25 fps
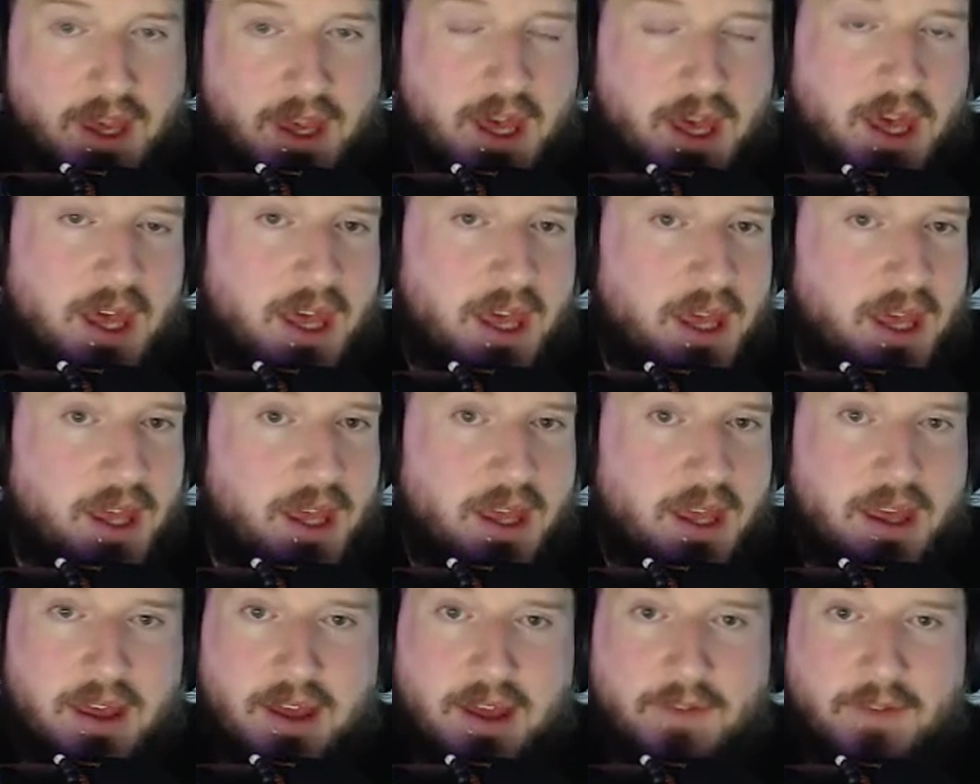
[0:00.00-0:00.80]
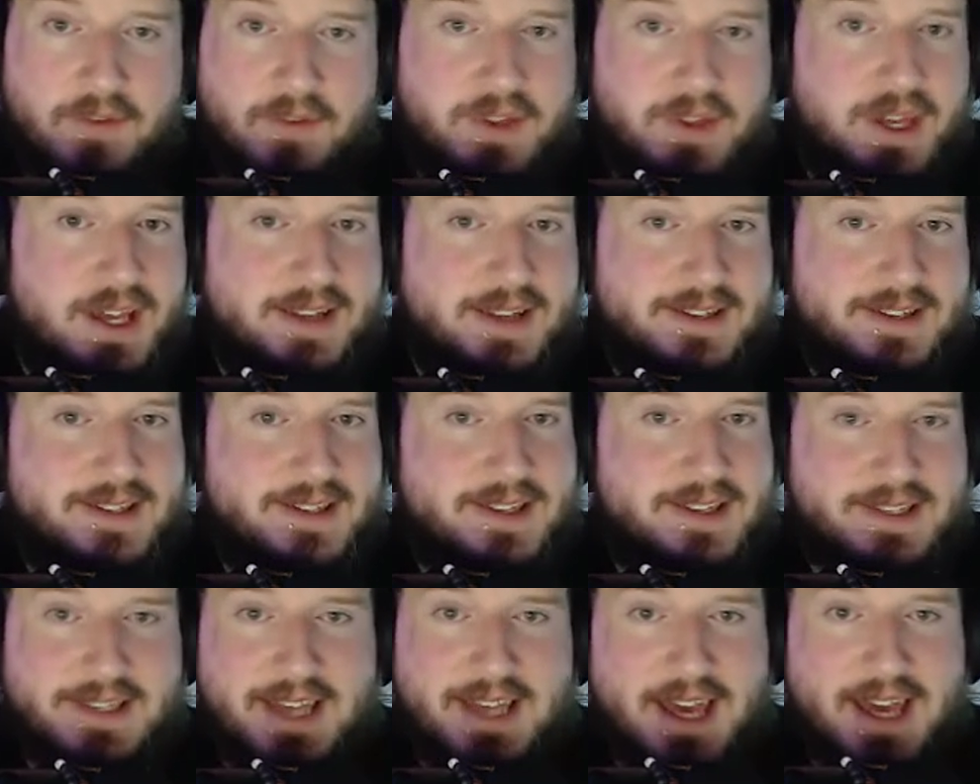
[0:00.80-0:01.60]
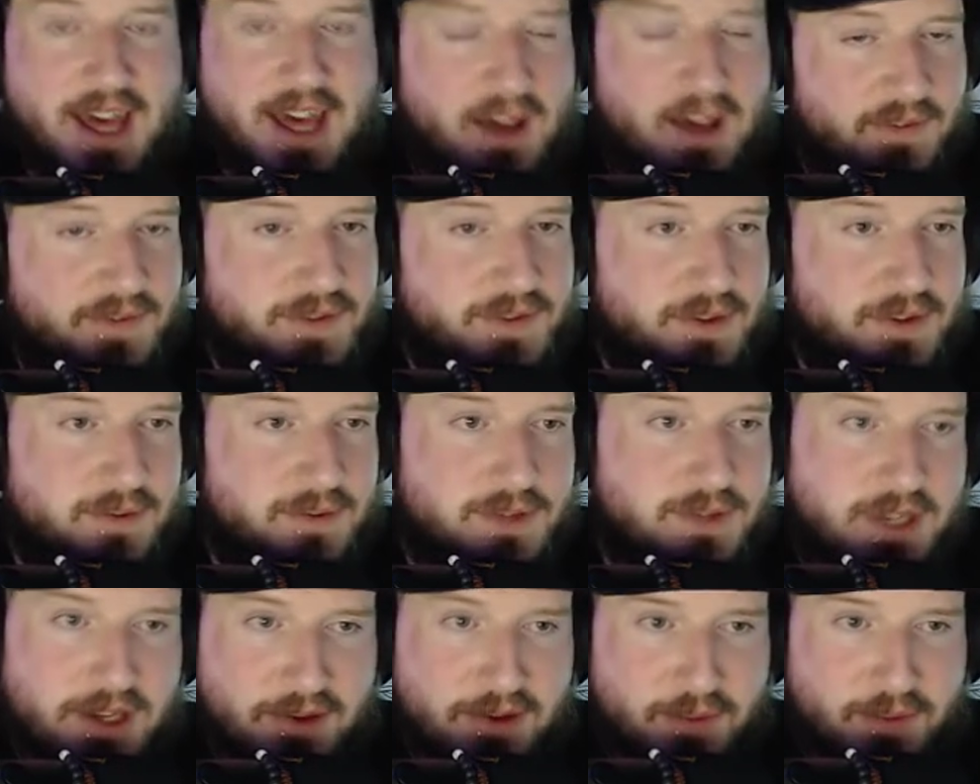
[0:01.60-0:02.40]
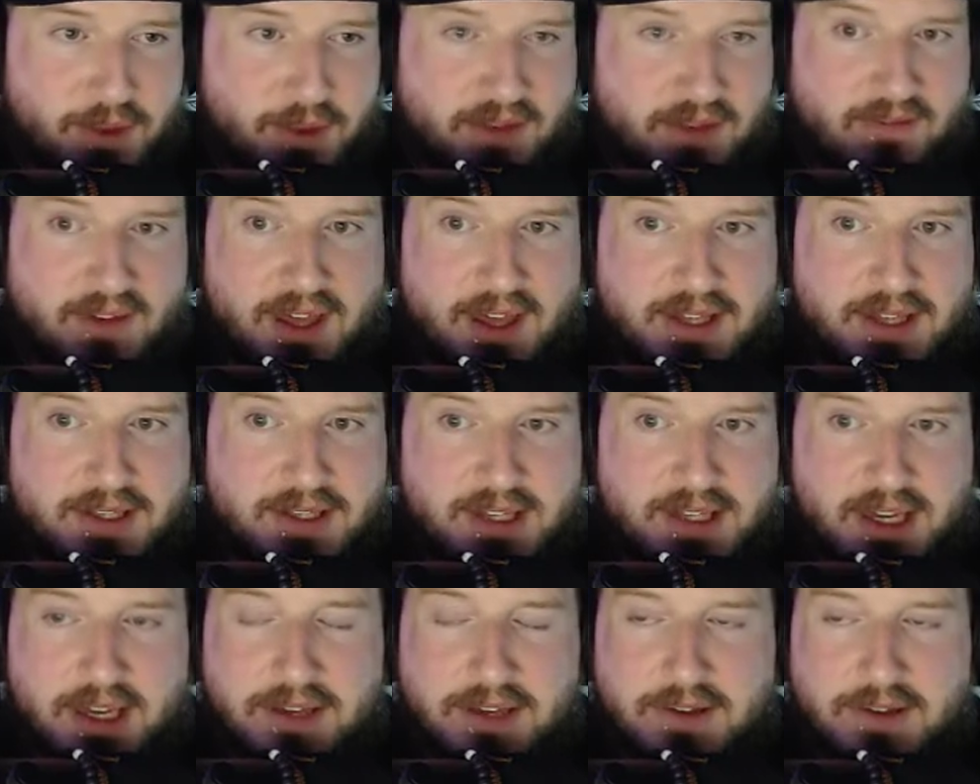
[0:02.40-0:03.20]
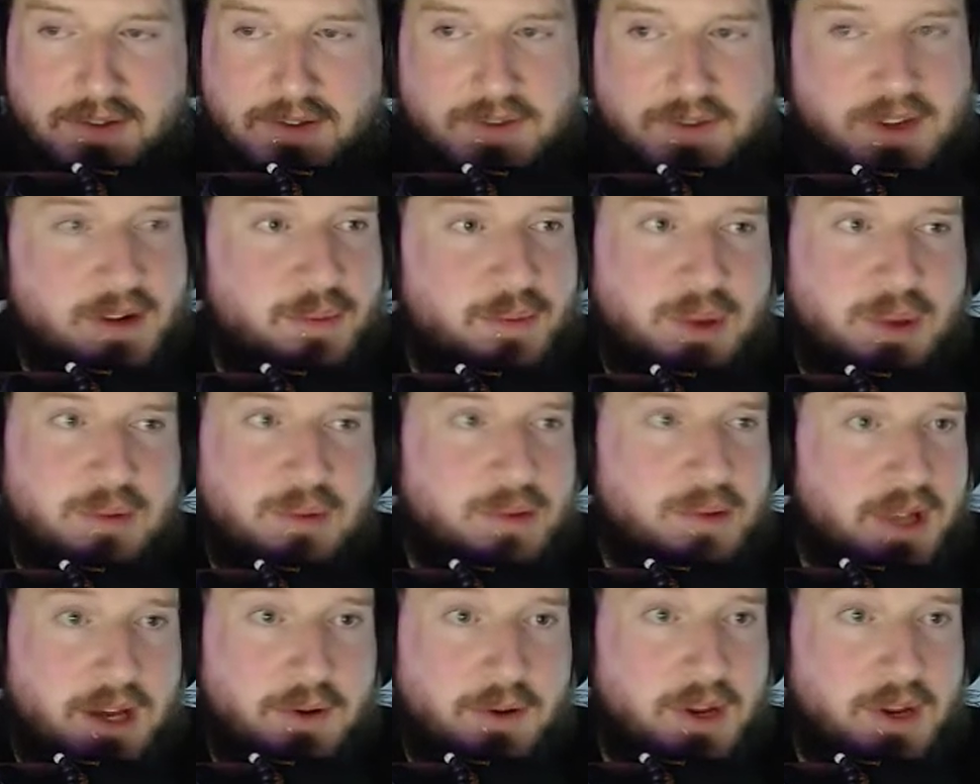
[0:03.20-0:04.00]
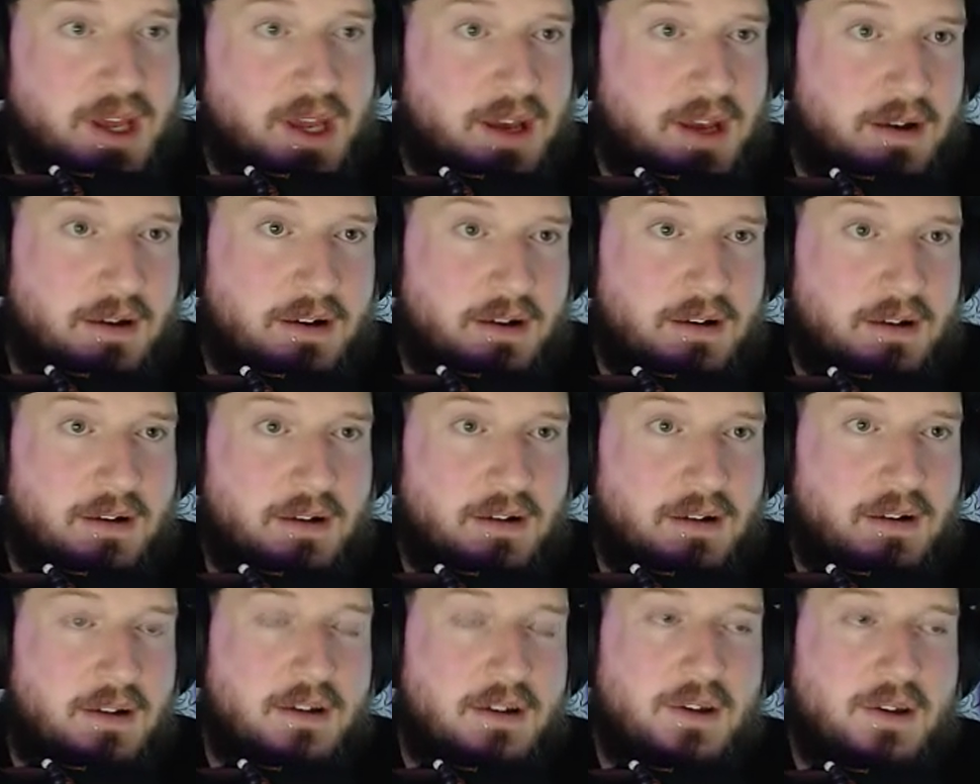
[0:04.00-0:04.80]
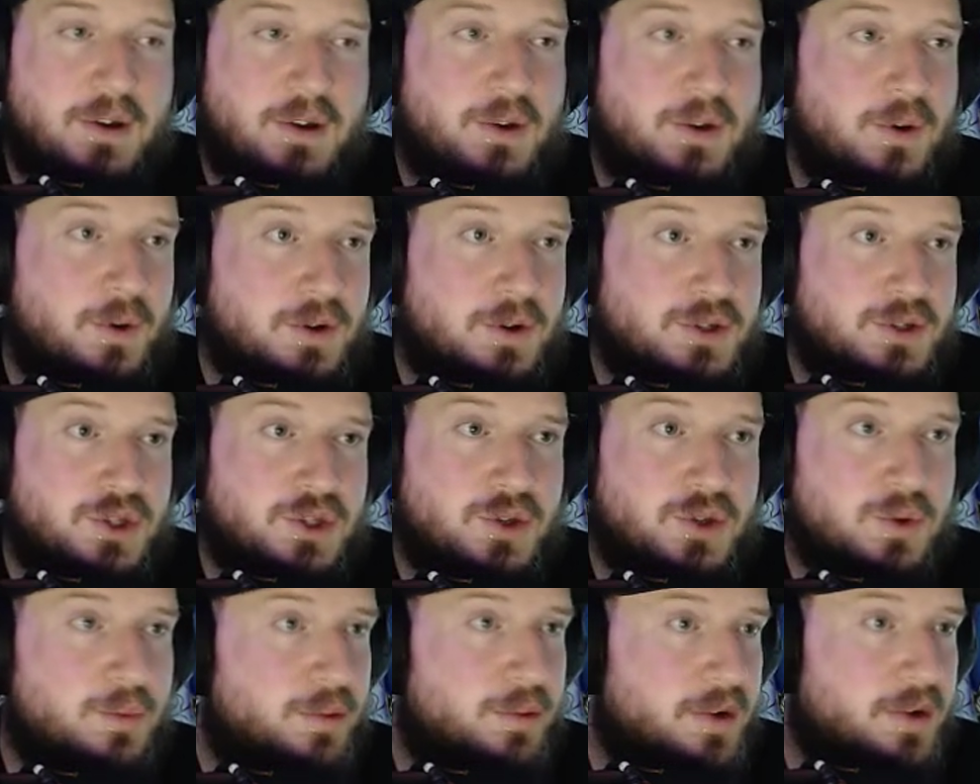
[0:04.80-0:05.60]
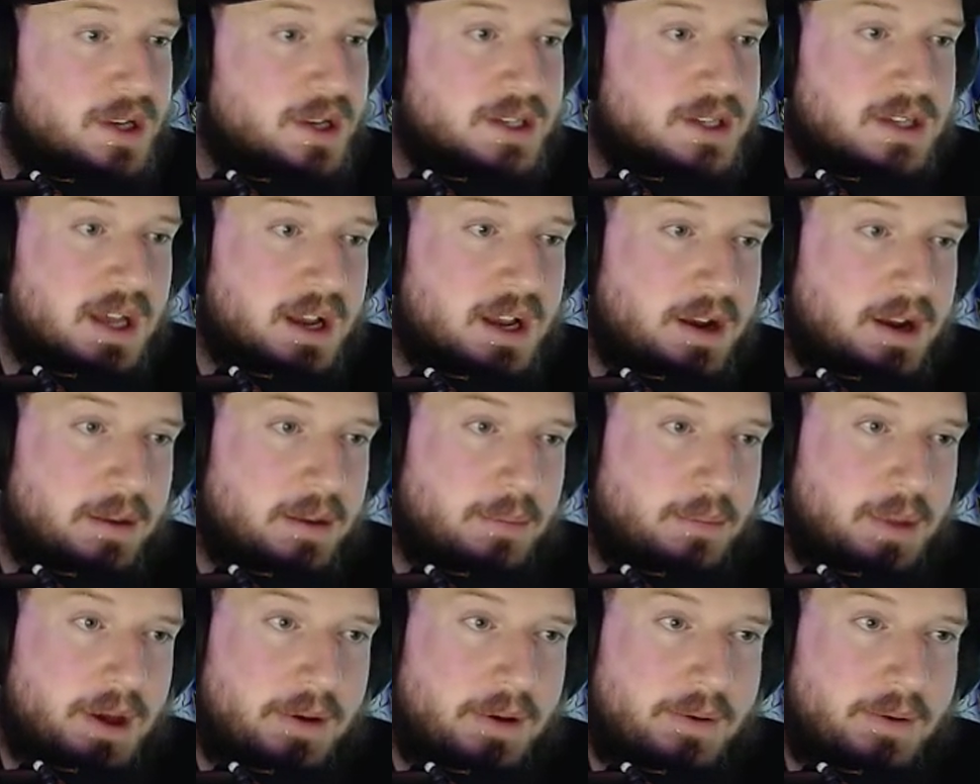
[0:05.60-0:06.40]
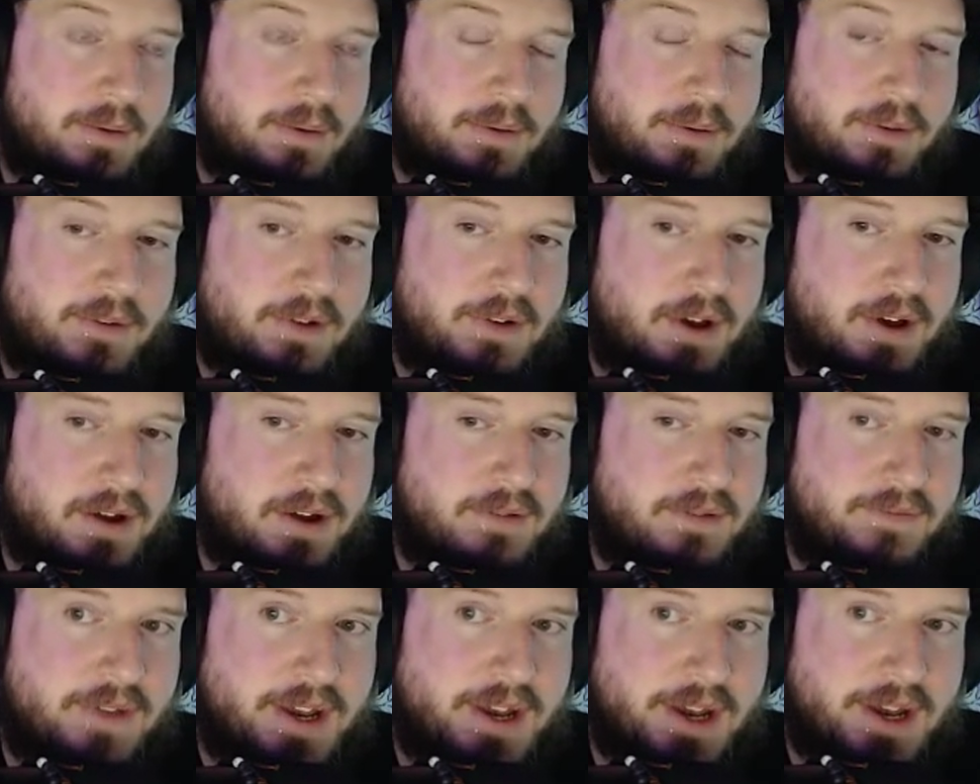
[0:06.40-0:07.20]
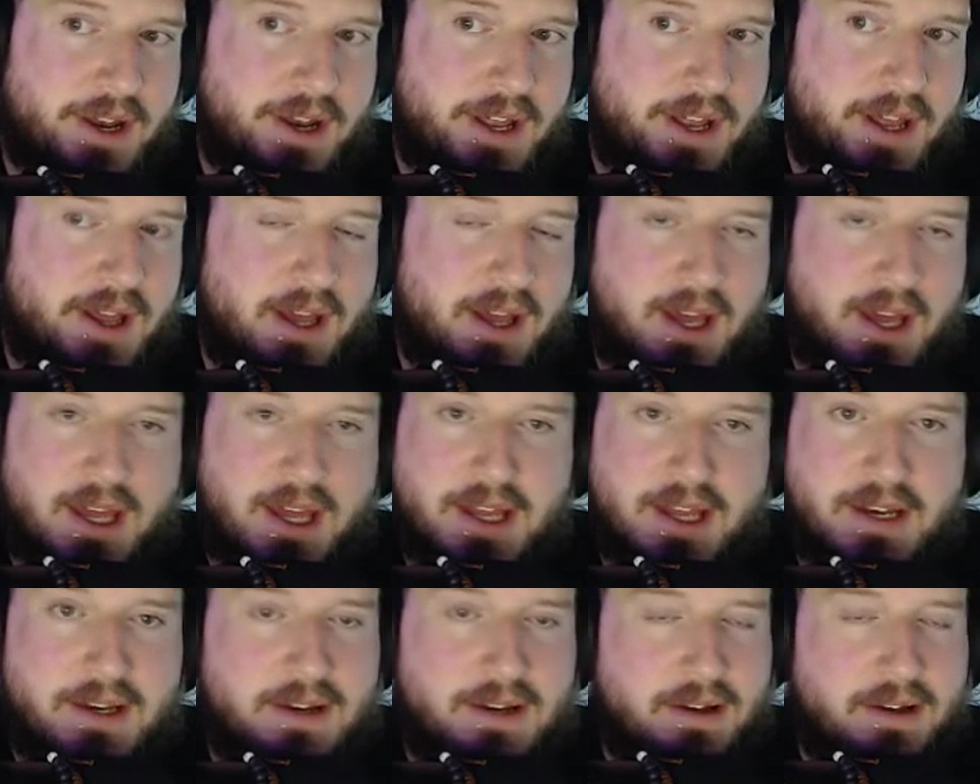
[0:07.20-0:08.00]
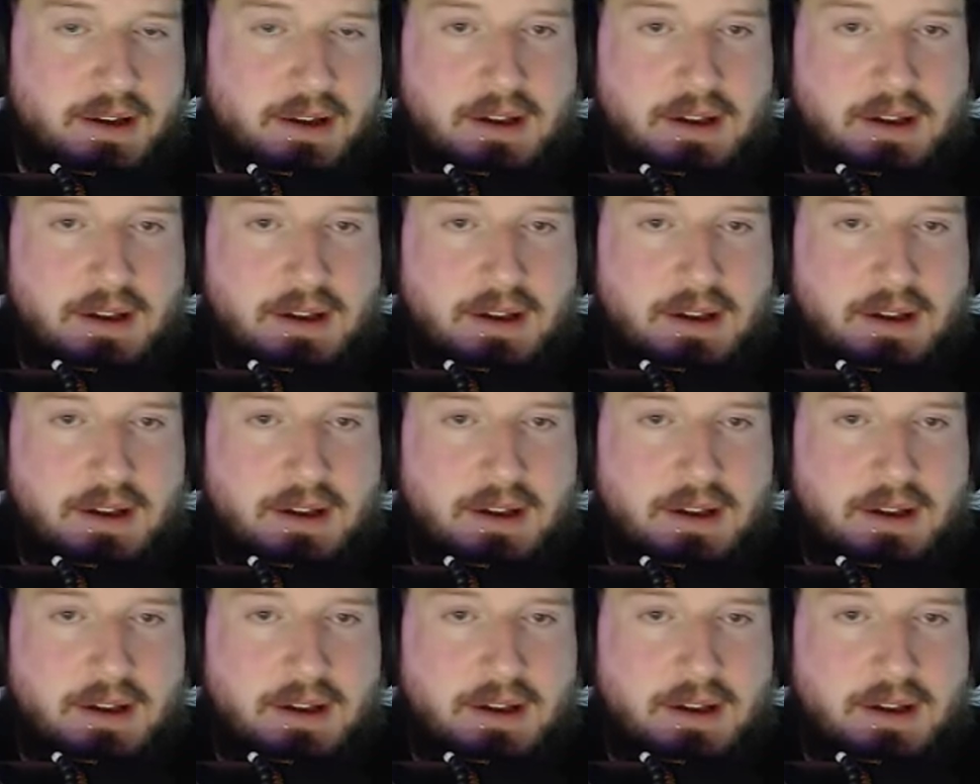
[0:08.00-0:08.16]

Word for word: and eh, everything else doesn't have to tickle my fancy. There are people out here who are super excited about Unfinity and